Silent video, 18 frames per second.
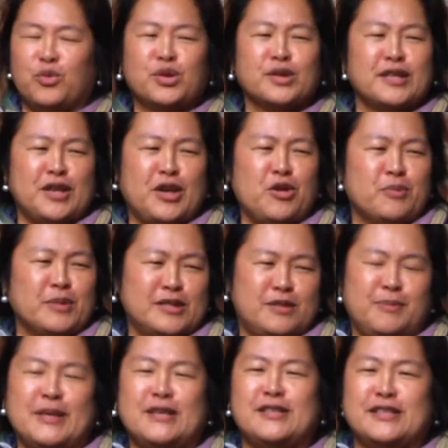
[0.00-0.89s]
will the human
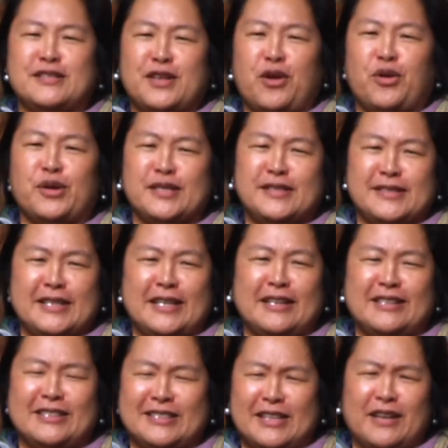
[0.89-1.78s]
species go
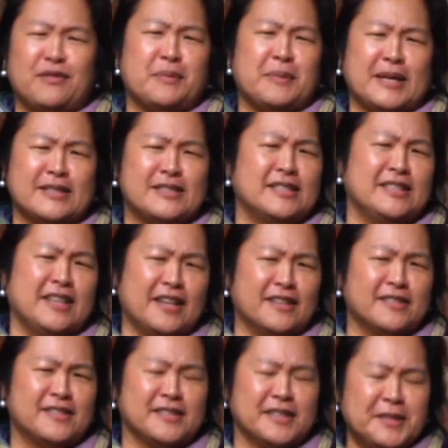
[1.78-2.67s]
extinct and everybody said
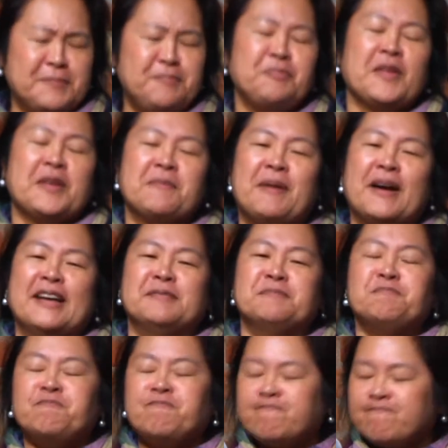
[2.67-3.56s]
yes. But